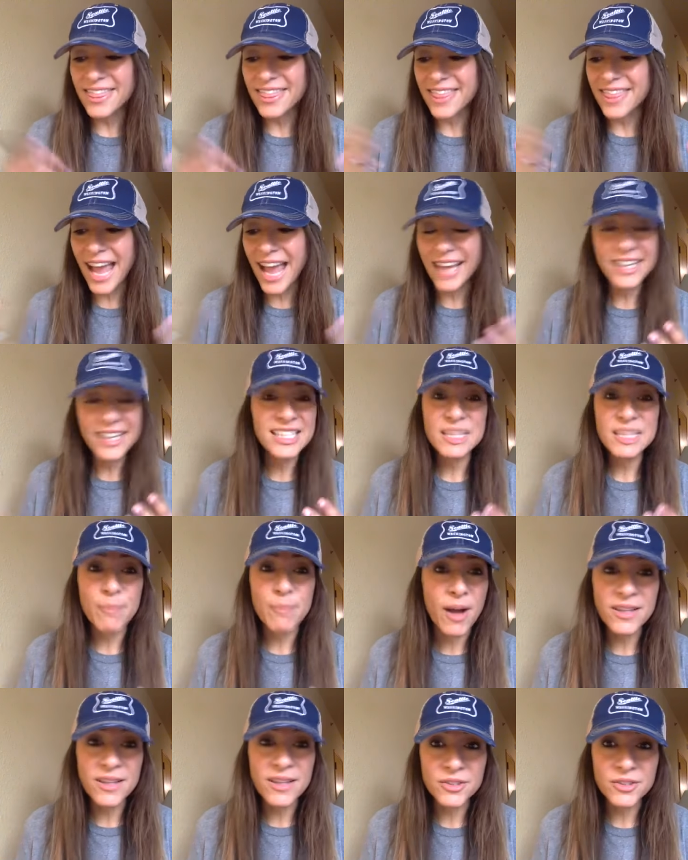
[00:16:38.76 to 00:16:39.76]
I didn't
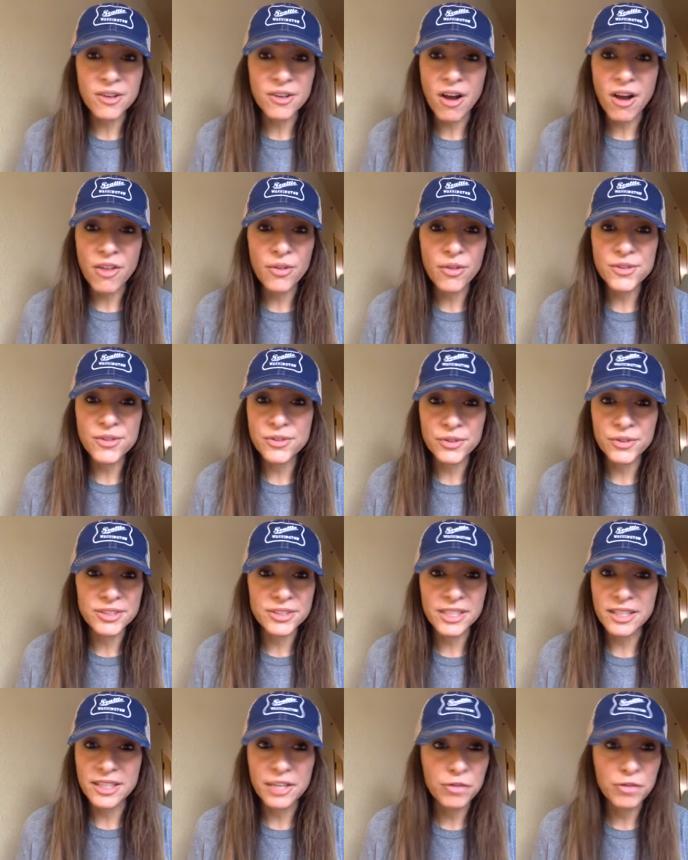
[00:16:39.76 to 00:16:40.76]
sponsor all those
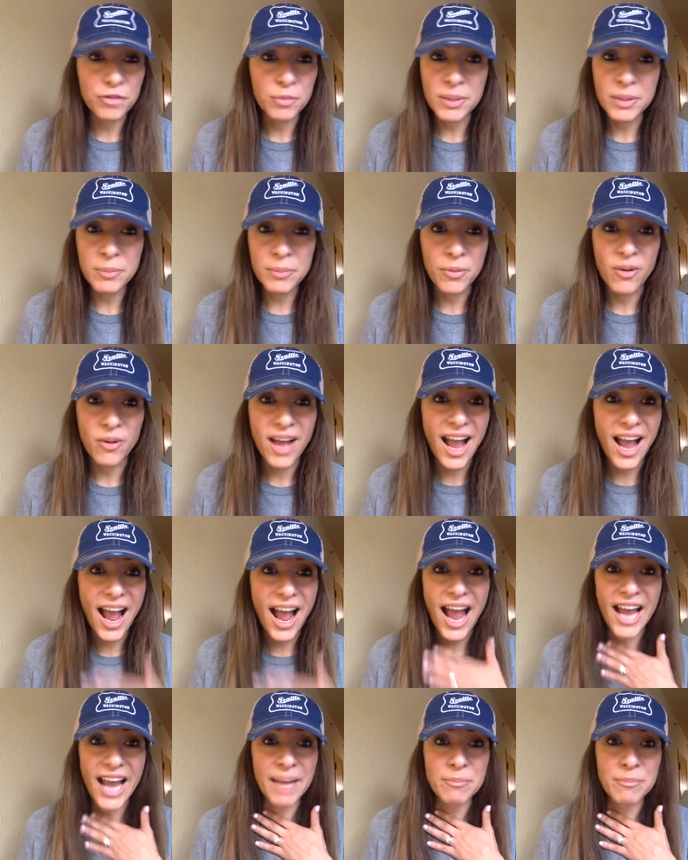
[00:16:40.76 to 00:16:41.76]
1,300 people.
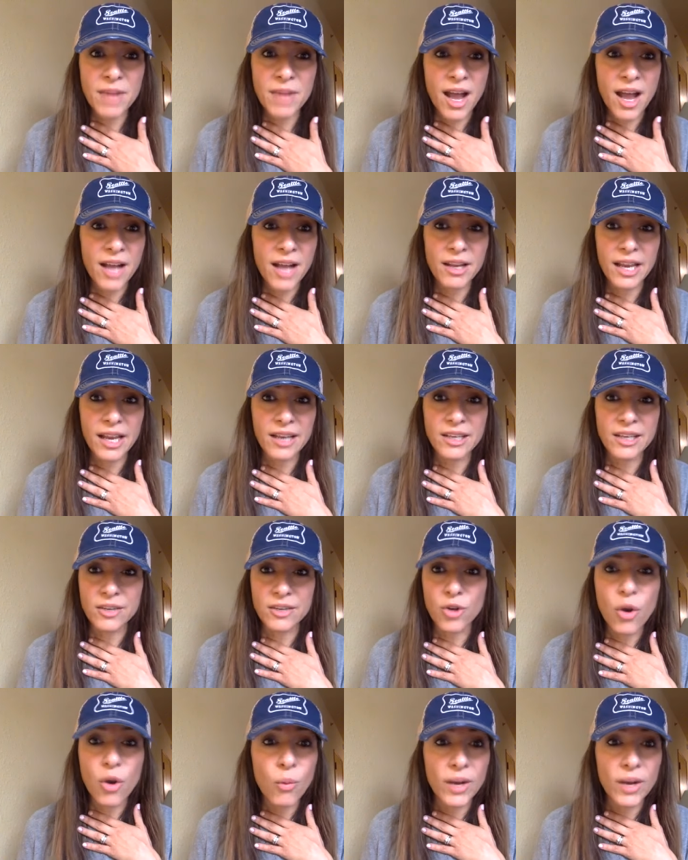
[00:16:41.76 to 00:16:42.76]
I'm not,
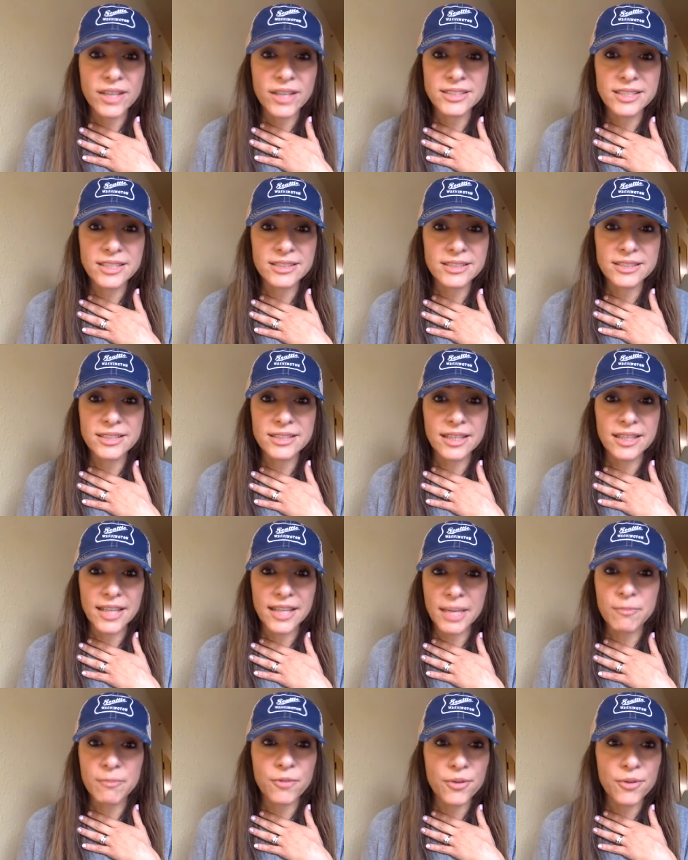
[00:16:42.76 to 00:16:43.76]
no one to
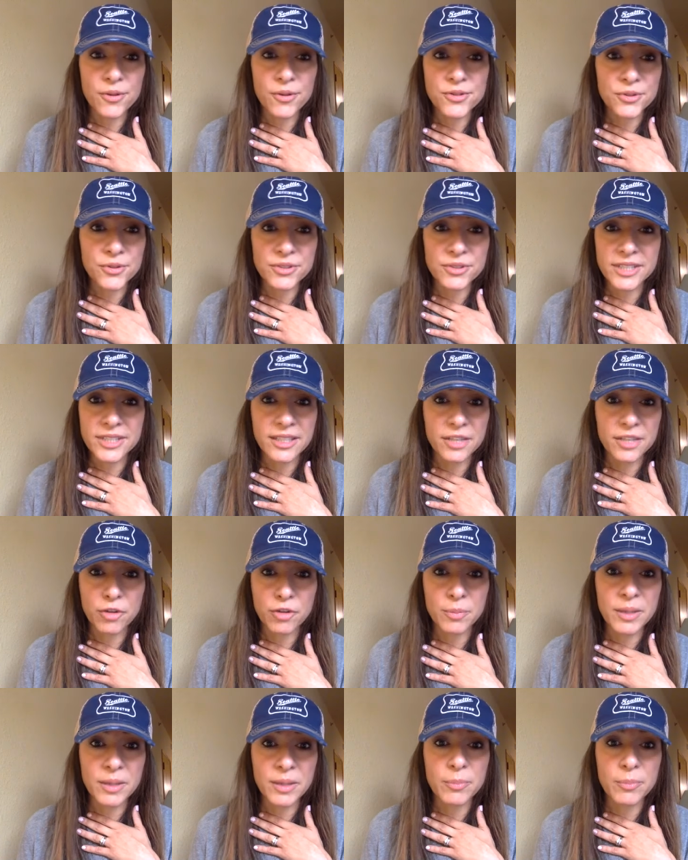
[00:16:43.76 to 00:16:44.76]
claim for those
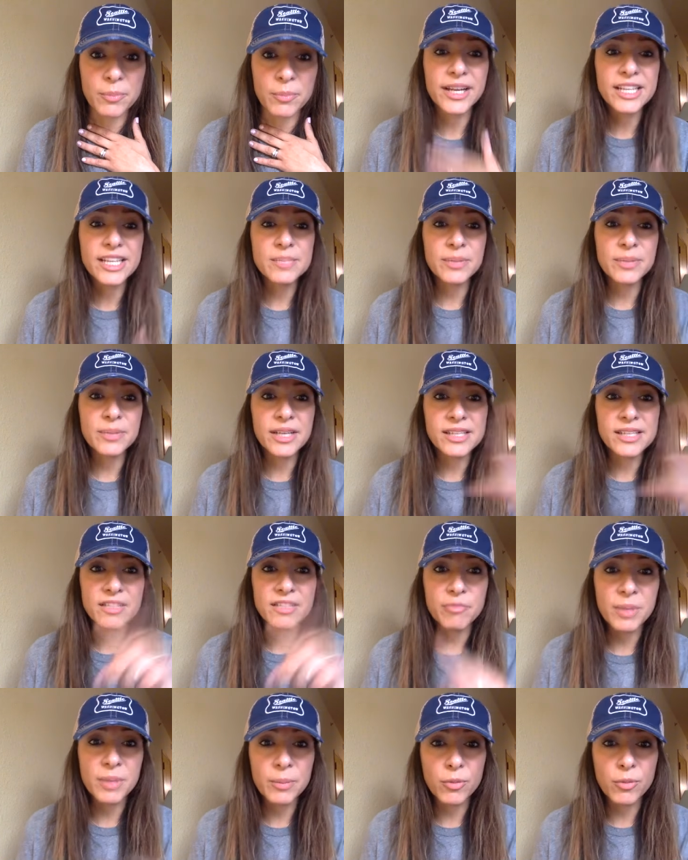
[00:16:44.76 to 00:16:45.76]
1300 people it's
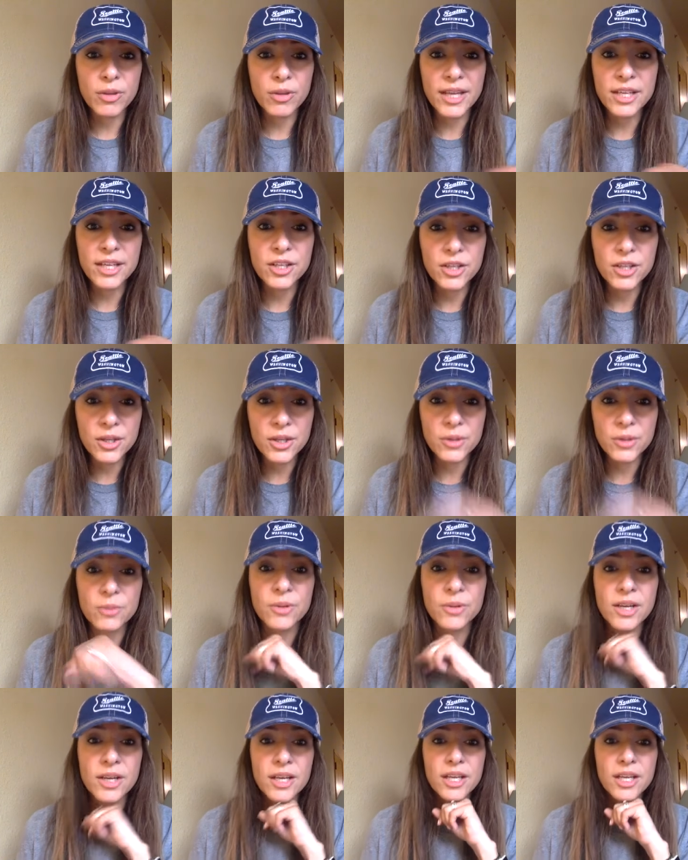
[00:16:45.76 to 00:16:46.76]
because of people like you
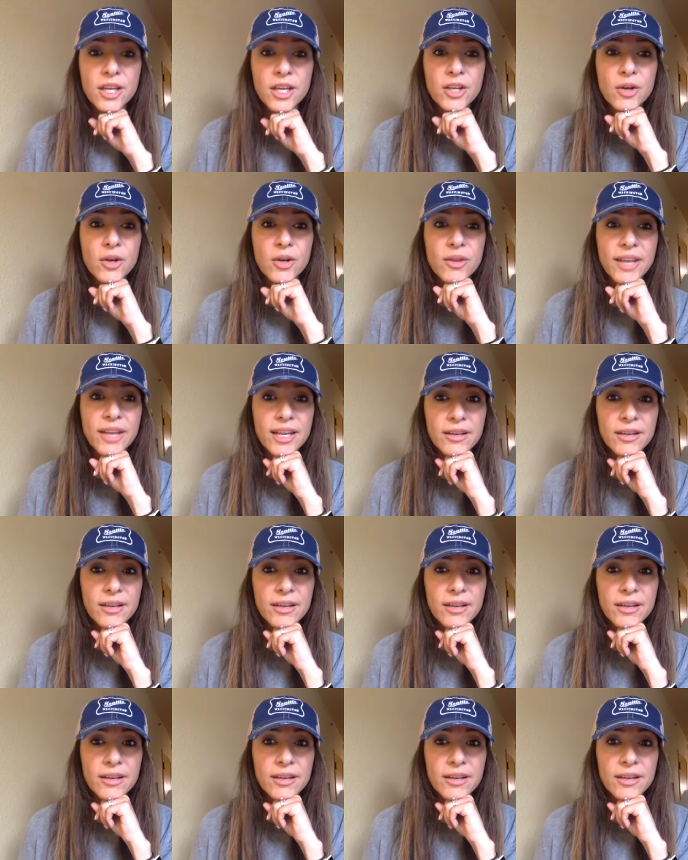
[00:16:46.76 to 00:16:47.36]
you know like